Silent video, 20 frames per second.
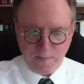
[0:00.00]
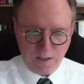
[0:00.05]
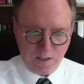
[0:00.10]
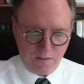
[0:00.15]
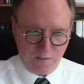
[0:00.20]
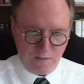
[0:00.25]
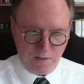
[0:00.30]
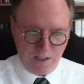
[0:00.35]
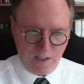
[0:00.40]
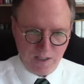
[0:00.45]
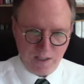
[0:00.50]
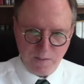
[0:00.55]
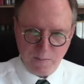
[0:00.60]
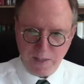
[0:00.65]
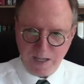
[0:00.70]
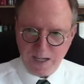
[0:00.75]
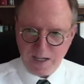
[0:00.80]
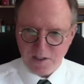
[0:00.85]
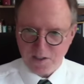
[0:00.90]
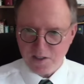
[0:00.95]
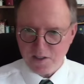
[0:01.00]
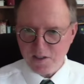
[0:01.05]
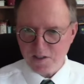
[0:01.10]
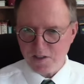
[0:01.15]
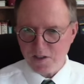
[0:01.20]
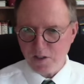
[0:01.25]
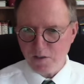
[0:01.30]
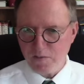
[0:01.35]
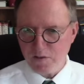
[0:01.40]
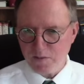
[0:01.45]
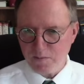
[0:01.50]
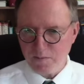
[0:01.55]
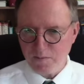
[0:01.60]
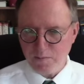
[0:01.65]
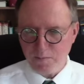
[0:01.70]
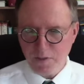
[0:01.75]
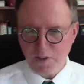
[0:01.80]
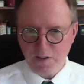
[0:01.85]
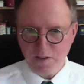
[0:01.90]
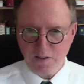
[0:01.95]
random actions over a
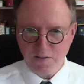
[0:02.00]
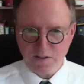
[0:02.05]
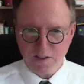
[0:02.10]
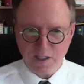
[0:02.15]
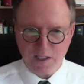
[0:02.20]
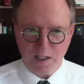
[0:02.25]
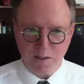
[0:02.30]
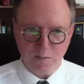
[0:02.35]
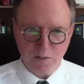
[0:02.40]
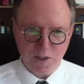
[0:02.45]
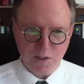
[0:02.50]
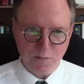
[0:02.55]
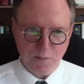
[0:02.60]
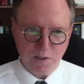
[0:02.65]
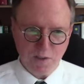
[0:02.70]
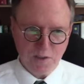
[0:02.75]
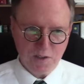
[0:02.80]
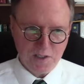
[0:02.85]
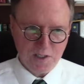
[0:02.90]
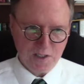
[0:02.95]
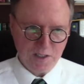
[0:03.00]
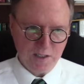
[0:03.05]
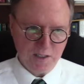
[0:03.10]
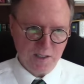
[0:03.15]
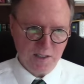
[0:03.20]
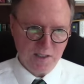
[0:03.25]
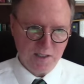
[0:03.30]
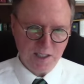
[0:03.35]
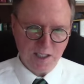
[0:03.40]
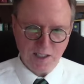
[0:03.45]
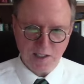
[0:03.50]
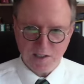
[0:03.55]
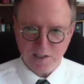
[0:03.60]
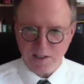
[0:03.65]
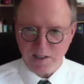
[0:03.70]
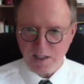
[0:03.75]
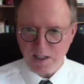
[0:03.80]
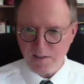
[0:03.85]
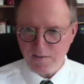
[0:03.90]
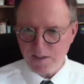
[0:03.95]
period of time which produce the
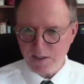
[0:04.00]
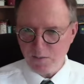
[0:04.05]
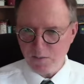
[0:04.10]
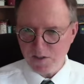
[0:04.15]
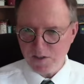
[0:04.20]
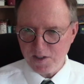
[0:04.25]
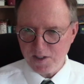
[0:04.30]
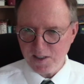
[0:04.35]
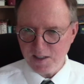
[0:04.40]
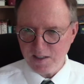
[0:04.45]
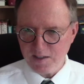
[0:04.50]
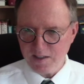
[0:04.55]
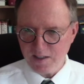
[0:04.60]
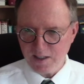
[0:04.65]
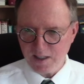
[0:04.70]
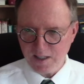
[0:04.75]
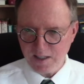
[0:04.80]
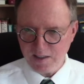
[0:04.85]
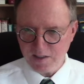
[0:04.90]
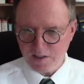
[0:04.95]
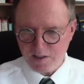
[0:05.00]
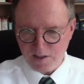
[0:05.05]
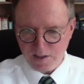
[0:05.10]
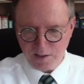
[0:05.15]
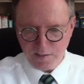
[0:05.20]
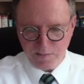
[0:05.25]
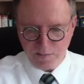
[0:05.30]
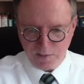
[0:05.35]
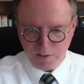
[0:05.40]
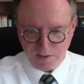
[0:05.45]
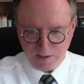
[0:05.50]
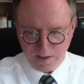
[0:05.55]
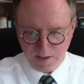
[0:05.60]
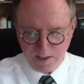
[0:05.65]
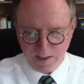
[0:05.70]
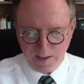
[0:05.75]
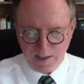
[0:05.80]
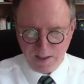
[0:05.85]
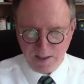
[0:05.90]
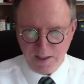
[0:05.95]
intelligent life that we see today and so forth.
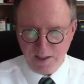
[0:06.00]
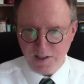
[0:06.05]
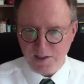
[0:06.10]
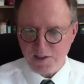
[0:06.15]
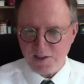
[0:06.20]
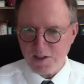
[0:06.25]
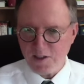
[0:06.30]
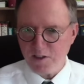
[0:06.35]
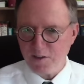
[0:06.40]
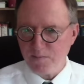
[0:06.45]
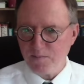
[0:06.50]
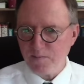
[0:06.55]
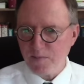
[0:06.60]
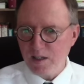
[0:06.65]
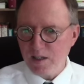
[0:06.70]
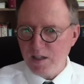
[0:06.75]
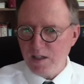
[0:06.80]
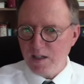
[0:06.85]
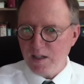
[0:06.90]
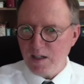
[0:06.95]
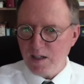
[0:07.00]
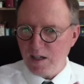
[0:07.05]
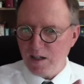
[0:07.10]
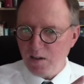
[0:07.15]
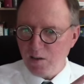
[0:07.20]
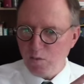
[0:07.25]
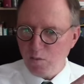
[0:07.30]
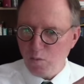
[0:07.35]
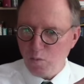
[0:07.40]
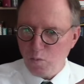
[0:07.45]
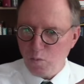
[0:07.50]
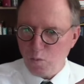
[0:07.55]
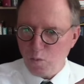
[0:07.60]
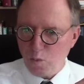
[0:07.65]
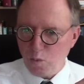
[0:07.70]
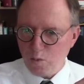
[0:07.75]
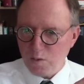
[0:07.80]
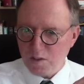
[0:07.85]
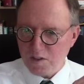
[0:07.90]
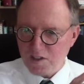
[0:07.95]
And so uh,
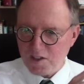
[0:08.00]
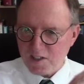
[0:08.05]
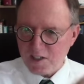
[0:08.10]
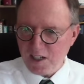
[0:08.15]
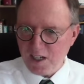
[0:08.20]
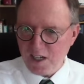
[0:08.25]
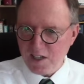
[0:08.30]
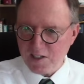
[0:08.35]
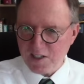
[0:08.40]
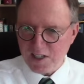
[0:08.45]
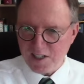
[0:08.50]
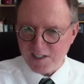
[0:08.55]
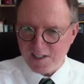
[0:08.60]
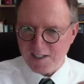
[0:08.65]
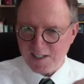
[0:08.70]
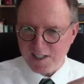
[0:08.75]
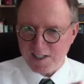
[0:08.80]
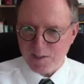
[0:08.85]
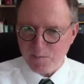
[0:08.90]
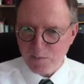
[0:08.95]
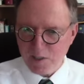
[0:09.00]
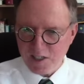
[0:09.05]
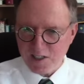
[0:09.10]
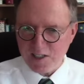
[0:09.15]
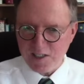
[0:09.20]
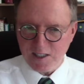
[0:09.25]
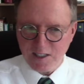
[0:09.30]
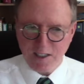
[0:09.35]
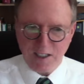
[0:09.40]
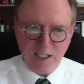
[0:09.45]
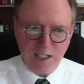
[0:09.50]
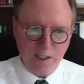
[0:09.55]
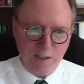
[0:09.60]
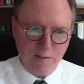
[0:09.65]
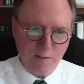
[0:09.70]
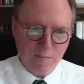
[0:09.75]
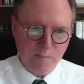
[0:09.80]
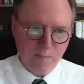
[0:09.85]
science has dismissed the need